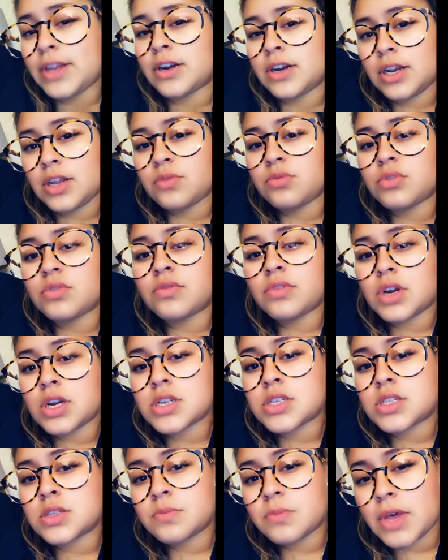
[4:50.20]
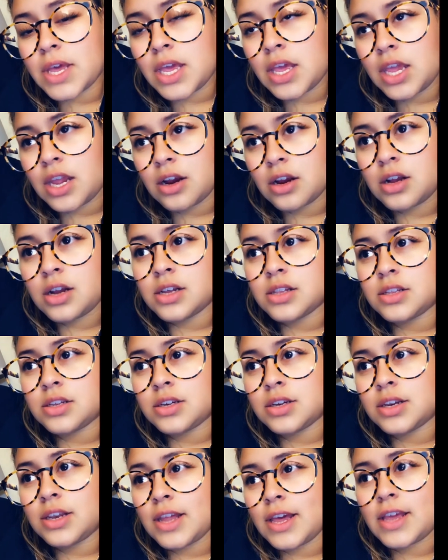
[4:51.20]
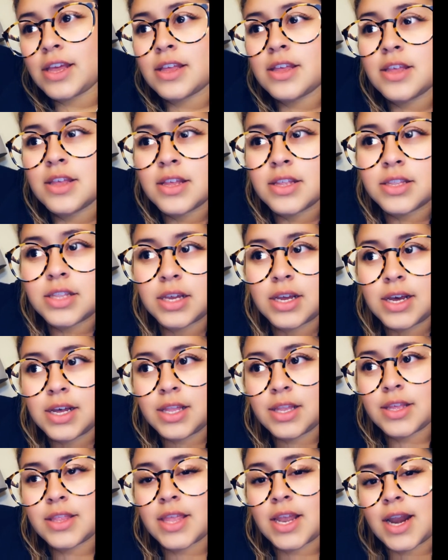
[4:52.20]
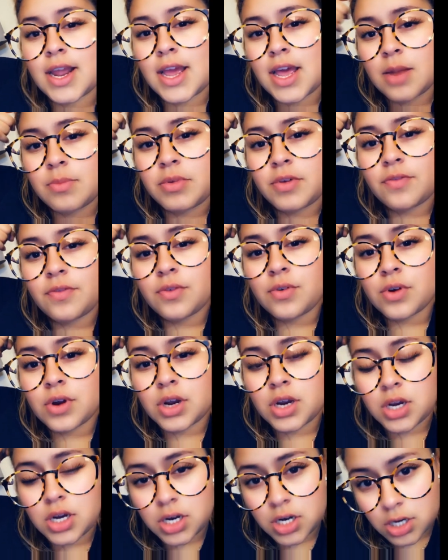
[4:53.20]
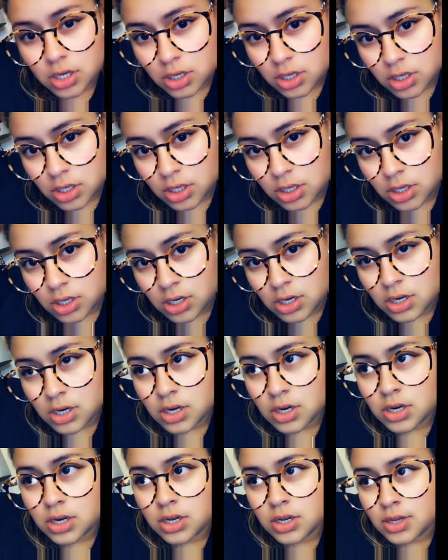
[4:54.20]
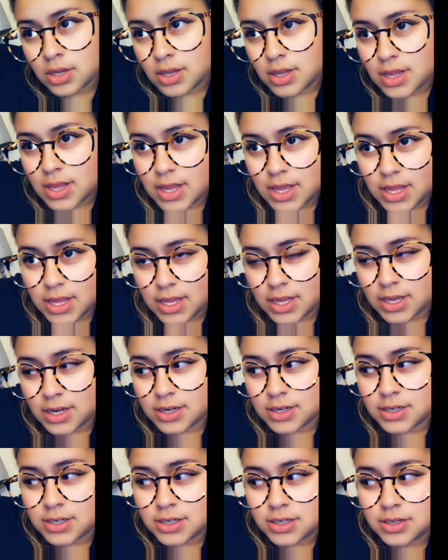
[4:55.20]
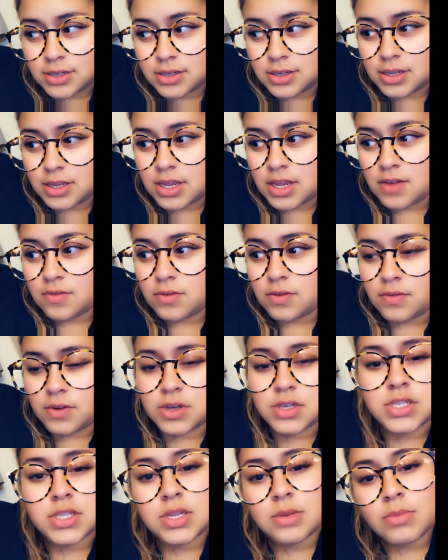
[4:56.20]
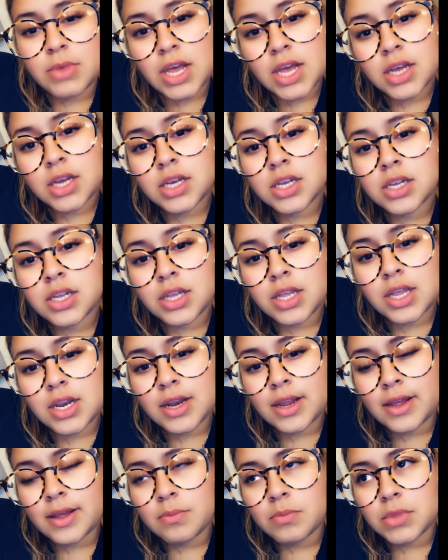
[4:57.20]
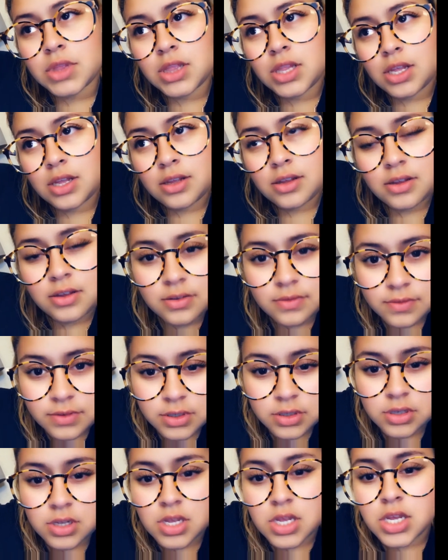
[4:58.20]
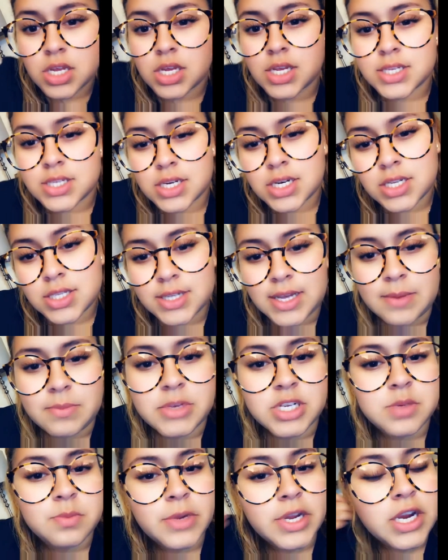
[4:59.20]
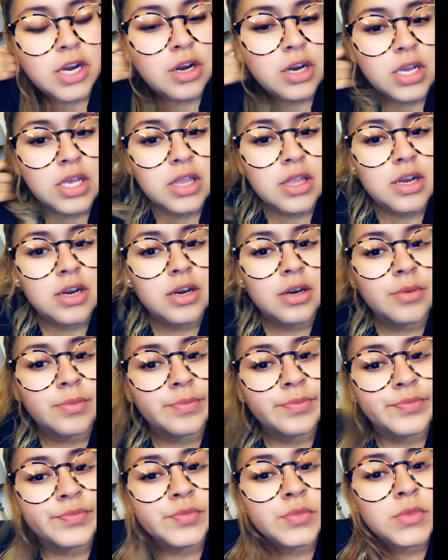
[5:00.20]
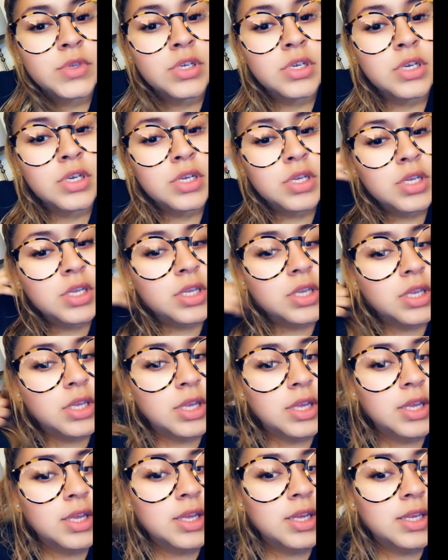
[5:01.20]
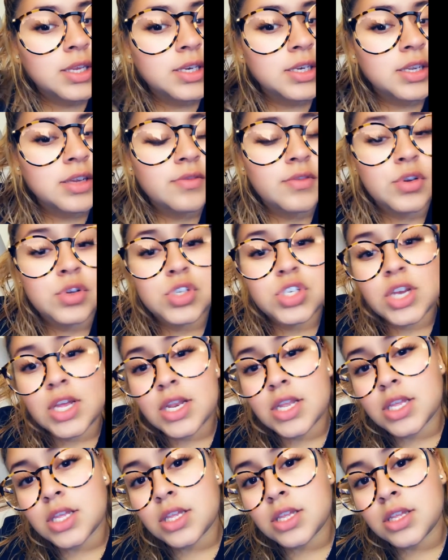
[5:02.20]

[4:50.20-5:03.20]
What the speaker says: reversed my hair color, like the color that I had before, and it reversed it back, and I'm in love, because it didn't damage my hair either. And if you're trying to